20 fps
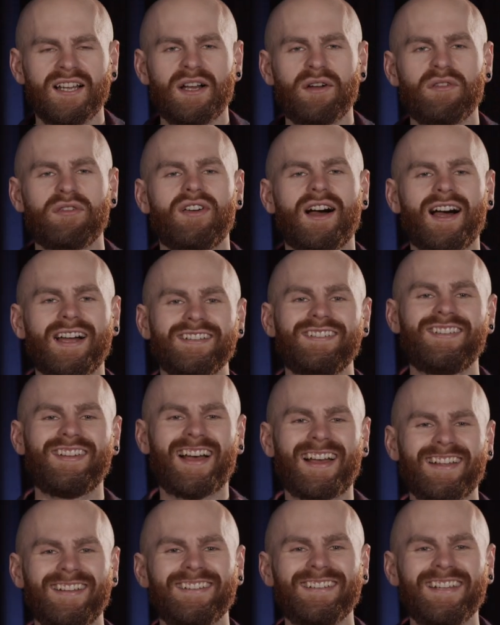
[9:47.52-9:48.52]

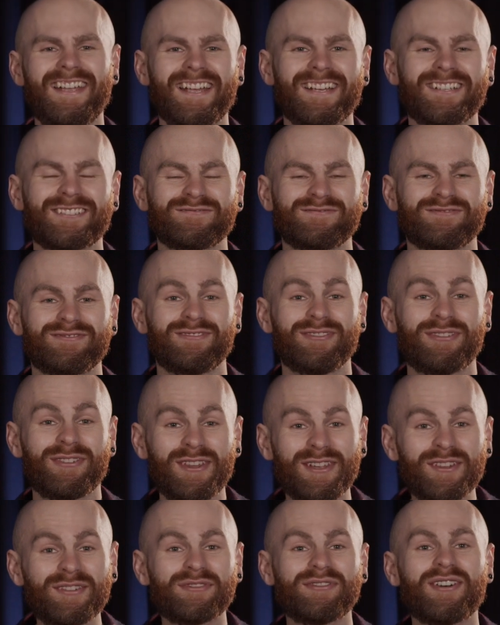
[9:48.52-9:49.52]
Fantastic. For
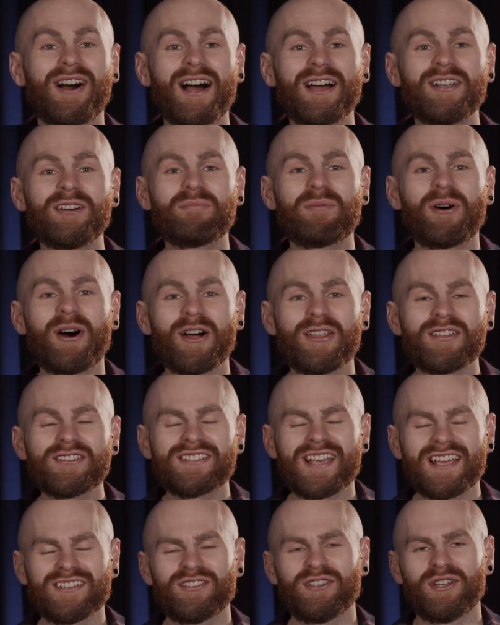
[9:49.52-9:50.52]
this final part of the
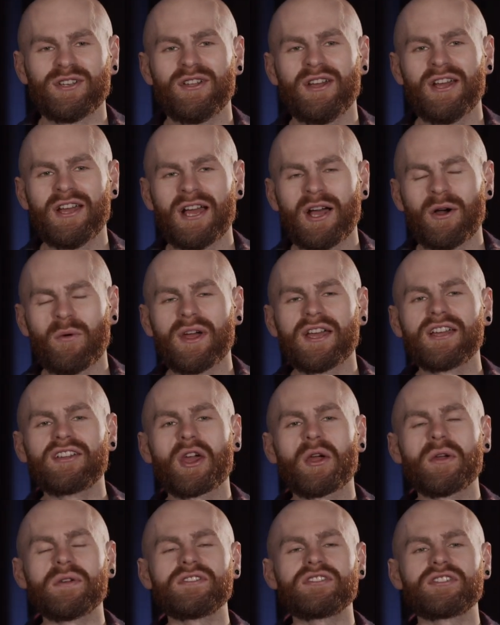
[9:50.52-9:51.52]
session, we're
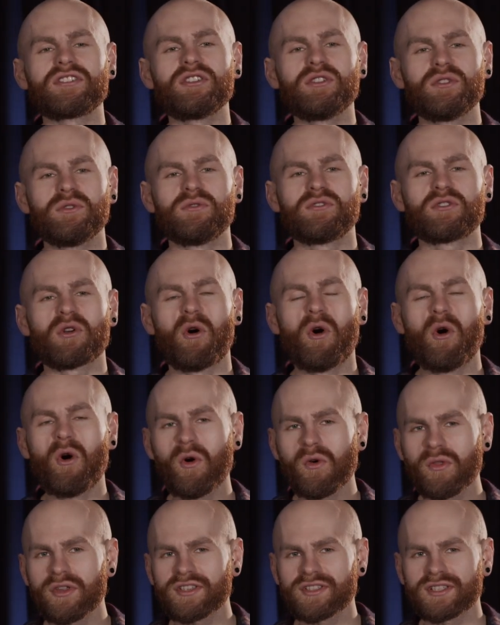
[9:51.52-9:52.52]
going to use
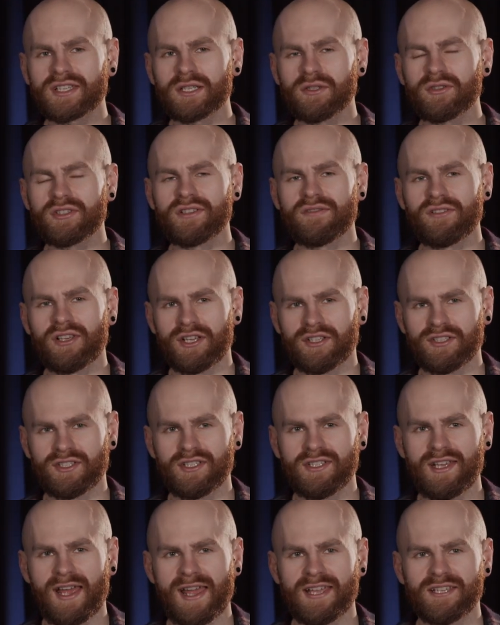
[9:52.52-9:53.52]
all the skills you've learnt
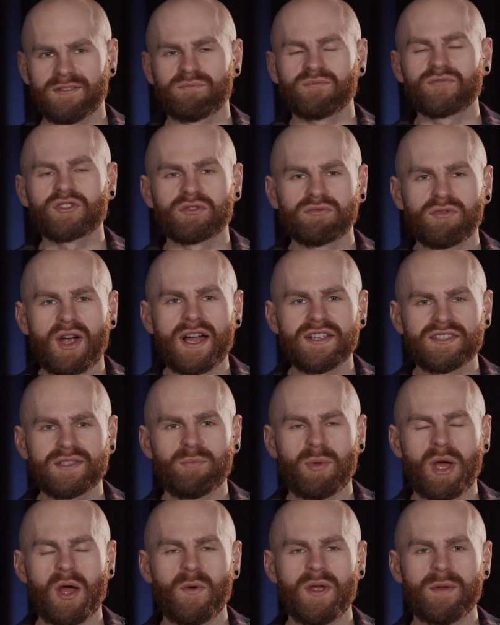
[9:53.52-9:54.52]
today to write a
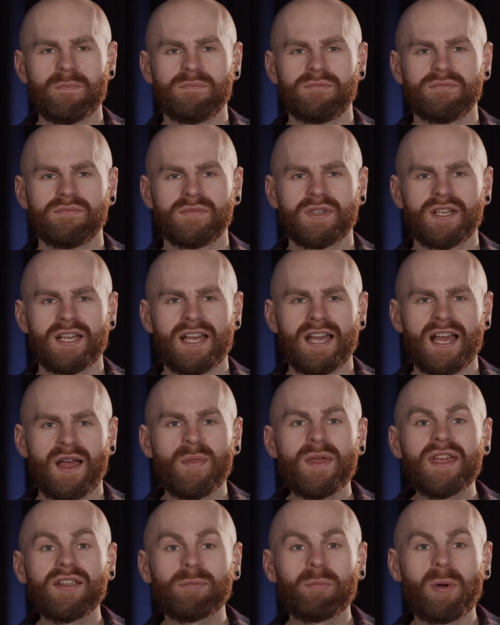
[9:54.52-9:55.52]
poem.
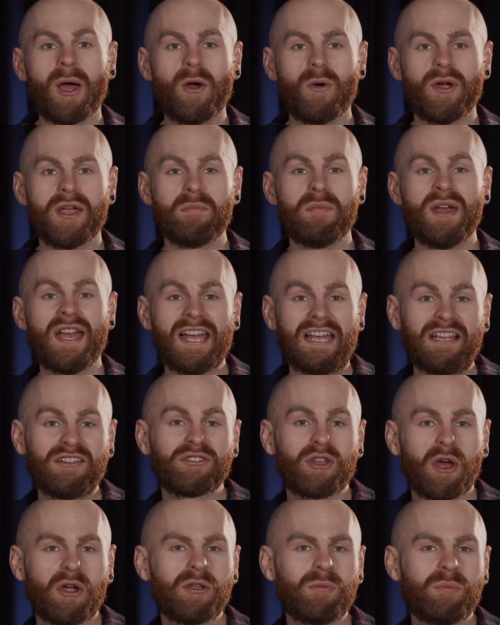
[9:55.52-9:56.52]
This poem is
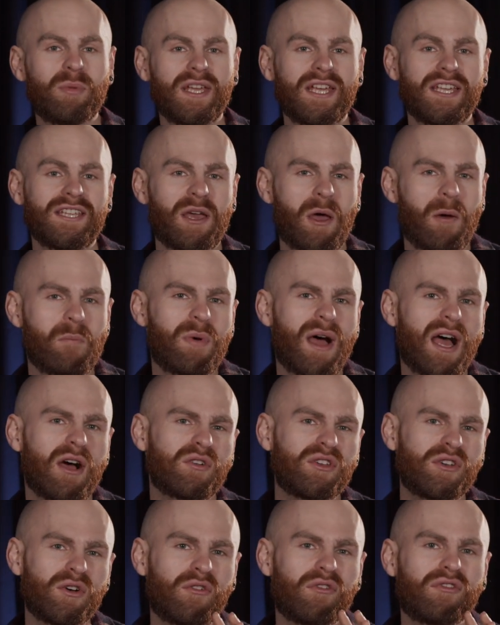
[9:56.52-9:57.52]
going to be
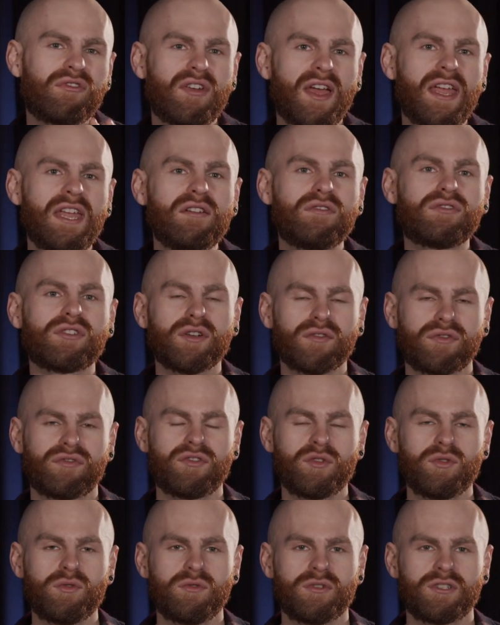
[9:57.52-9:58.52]
about your favourite
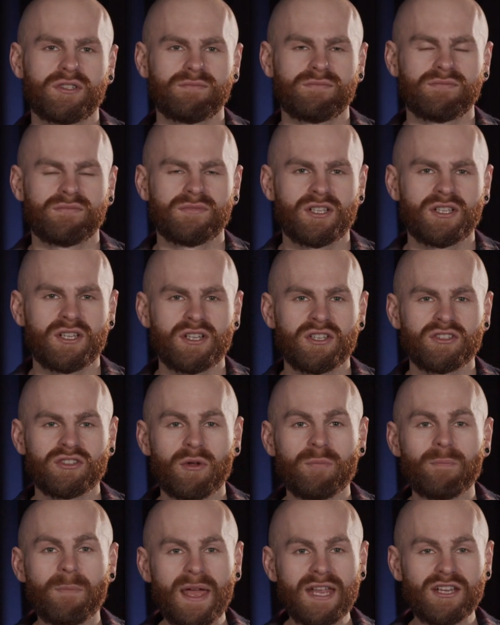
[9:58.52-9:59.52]
food. So
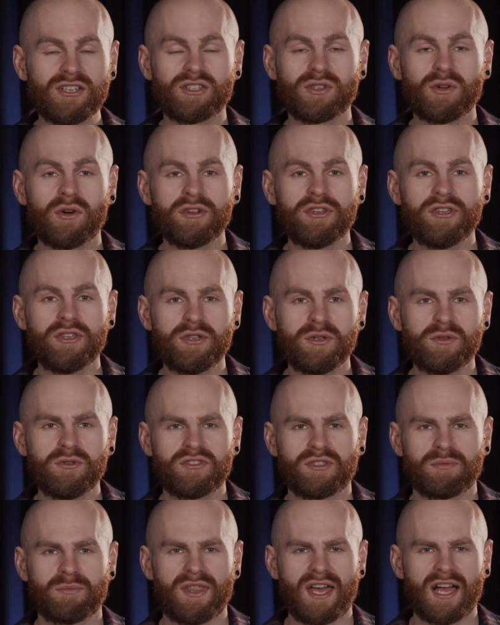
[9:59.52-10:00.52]
make sure you
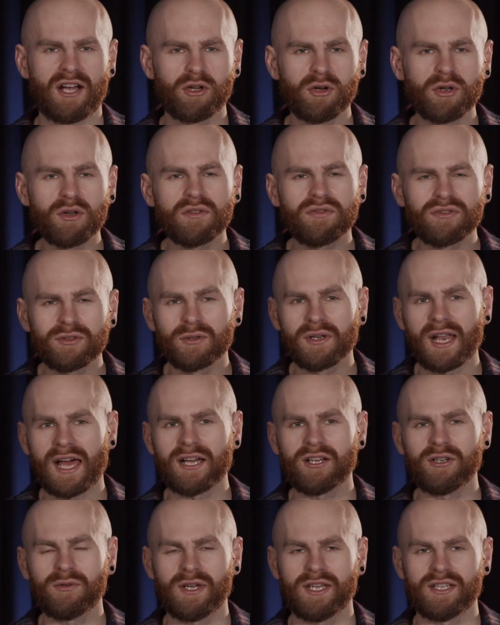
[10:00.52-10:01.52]
use some of that colourful
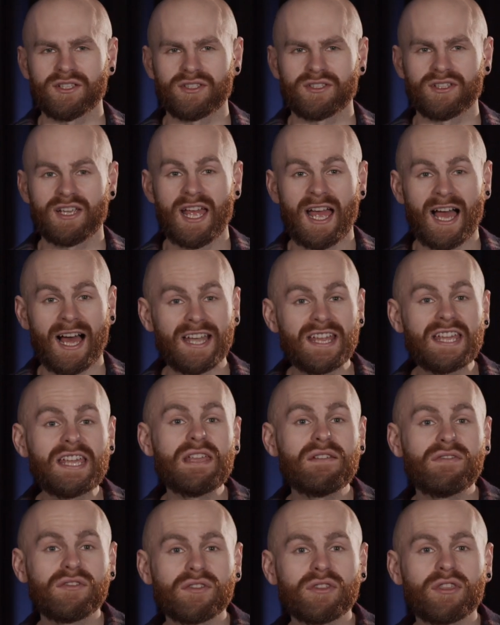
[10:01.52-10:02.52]
language and
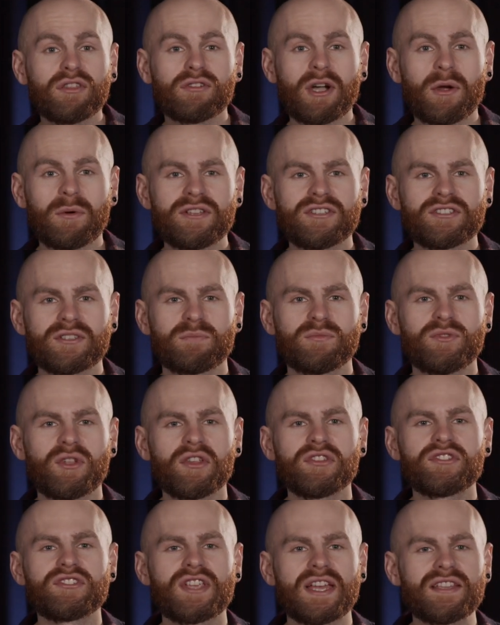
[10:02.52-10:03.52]
even throw in some
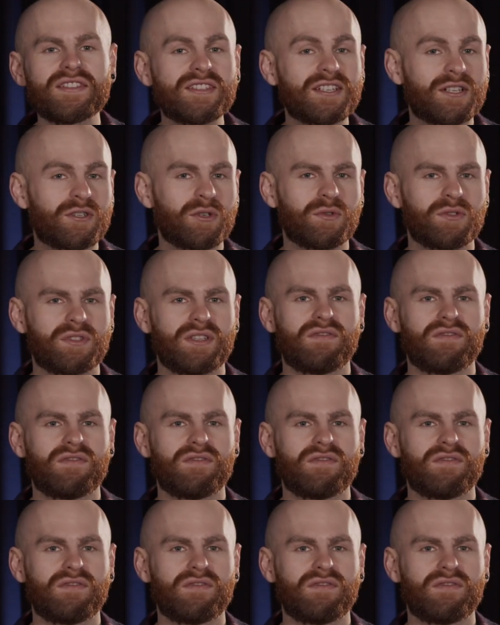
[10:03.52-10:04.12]
nonsensicals